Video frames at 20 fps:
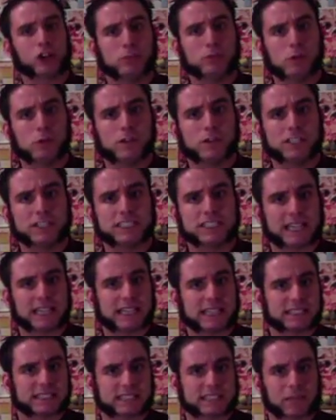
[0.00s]
movies, they
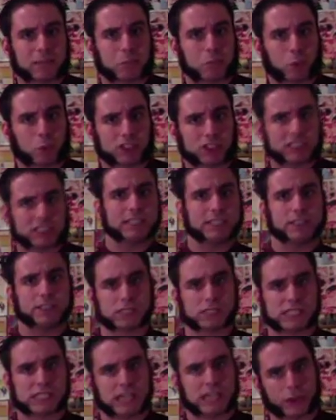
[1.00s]
skip one scene or
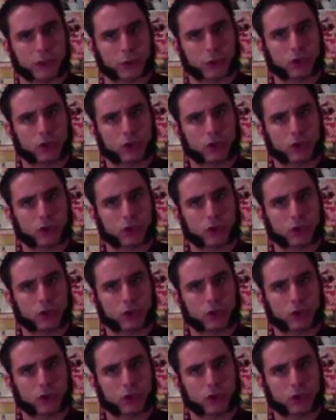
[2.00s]
the other.